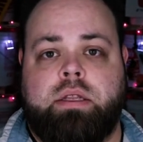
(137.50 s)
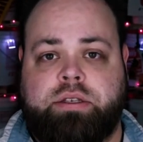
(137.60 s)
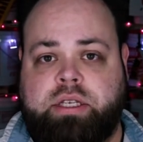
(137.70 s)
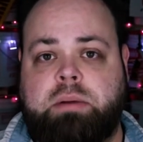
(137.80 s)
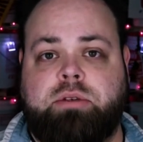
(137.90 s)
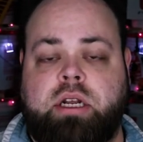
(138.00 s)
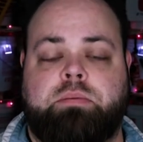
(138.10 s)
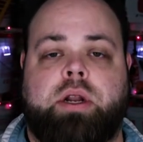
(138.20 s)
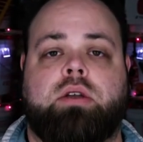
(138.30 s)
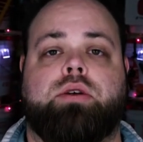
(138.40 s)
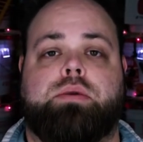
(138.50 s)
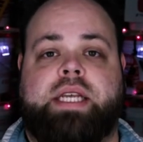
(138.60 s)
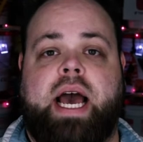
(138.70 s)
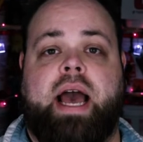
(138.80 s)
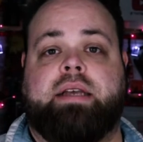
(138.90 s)
subject, but also
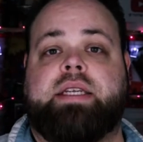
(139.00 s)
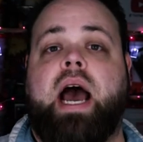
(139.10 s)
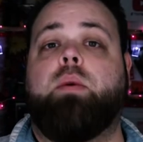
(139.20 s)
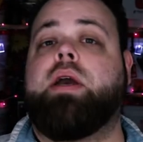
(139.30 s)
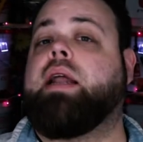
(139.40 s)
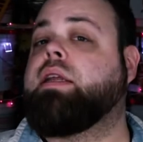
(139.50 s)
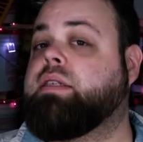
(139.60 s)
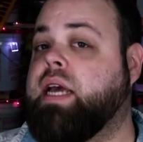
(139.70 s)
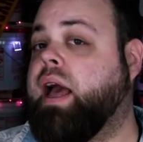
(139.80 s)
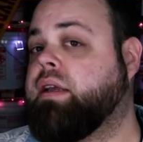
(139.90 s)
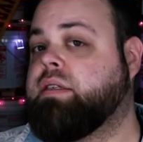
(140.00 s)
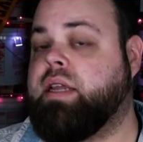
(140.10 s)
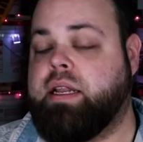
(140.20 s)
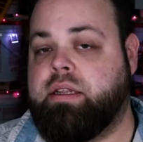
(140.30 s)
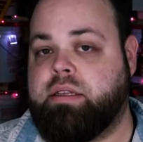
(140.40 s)
text. How are we adding
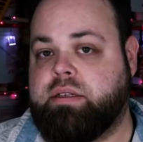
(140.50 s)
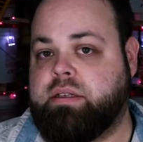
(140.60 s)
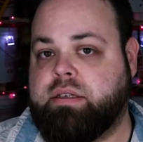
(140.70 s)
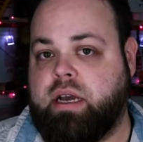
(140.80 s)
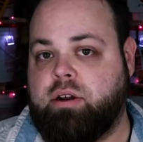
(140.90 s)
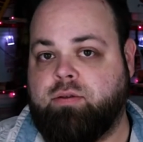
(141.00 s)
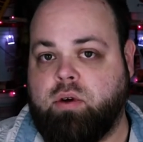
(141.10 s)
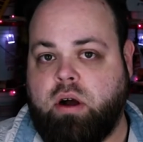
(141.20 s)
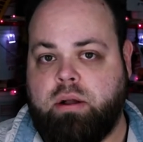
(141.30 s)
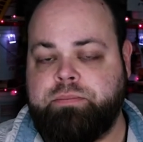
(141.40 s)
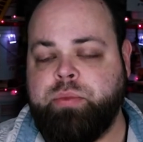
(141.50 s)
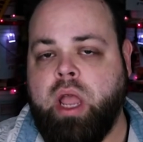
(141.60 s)
text into this design overall?